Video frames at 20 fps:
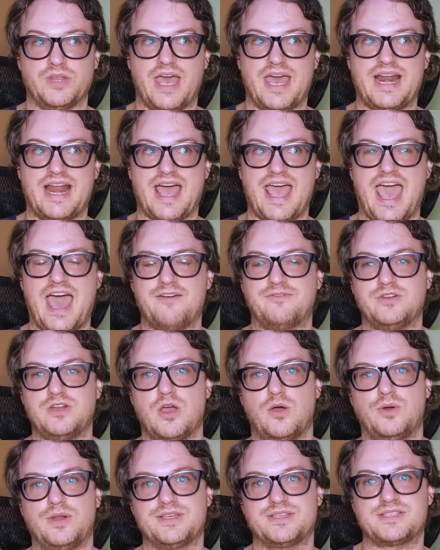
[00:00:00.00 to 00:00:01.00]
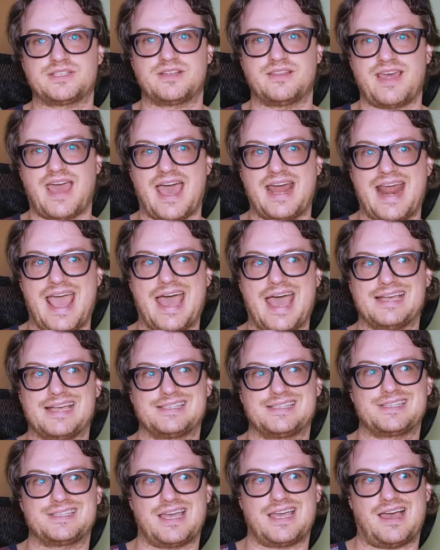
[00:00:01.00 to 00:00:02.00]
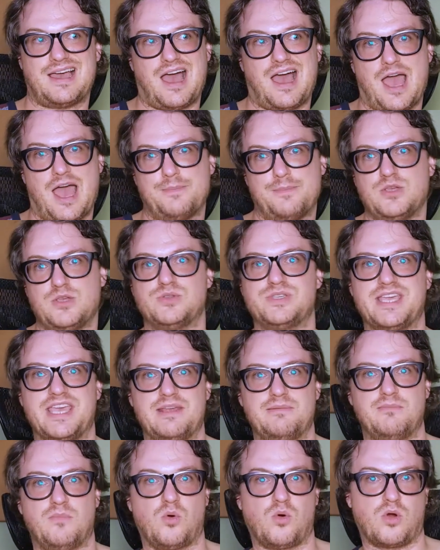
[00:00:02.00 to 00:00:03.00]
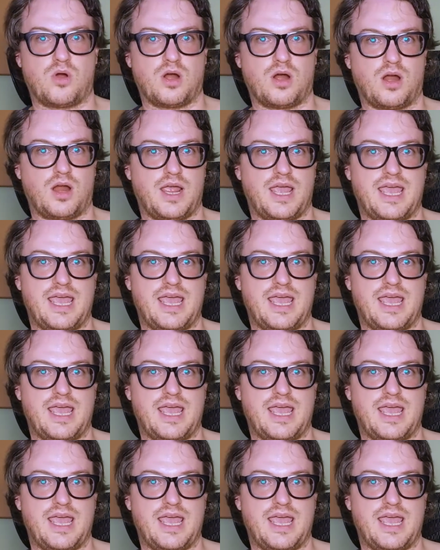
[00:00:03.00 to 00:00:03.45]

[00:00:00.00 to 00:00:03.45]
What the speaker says: And I have noticed that as I'm using it more,